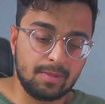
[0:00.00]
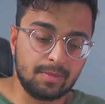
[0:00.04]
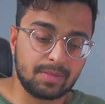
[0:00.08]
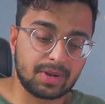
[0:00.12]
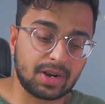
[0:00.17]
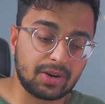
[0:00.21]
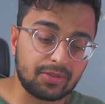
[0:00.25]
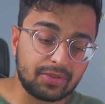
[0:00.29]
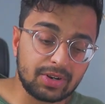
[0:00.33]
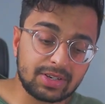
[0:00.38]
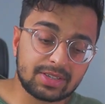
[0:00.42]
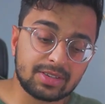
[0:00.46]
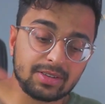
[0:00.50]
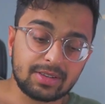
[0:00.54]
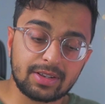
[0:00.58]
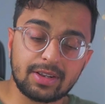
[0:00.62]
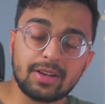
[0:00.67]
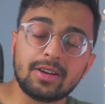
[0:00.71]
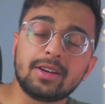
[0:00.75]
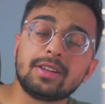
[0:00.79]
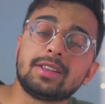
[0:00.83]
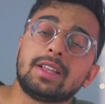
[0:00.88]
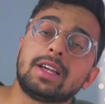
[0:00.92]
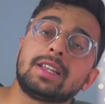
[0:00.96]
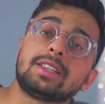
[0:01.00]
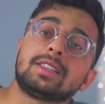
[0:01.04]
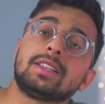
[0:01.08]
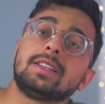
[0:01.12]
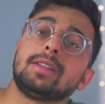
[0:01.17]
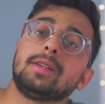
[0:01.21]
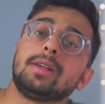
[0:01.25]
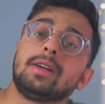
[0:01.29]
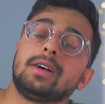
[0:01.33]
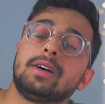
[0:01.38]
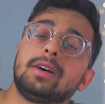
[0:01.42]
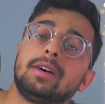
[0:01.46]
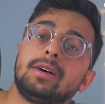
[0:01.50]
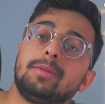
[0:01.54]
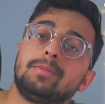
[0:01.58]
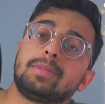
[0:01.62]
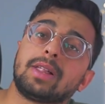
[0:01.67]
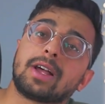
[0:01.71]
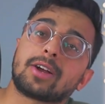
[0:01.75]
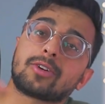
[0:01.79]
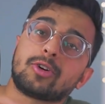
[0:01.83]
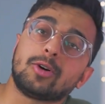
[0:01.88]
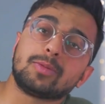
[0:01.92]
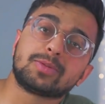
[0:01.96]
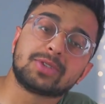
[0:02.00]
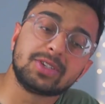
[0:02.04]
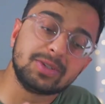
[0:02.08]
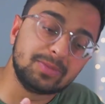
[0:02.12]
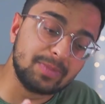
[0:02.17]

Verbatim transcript: But I recently heard that uh, Black Ops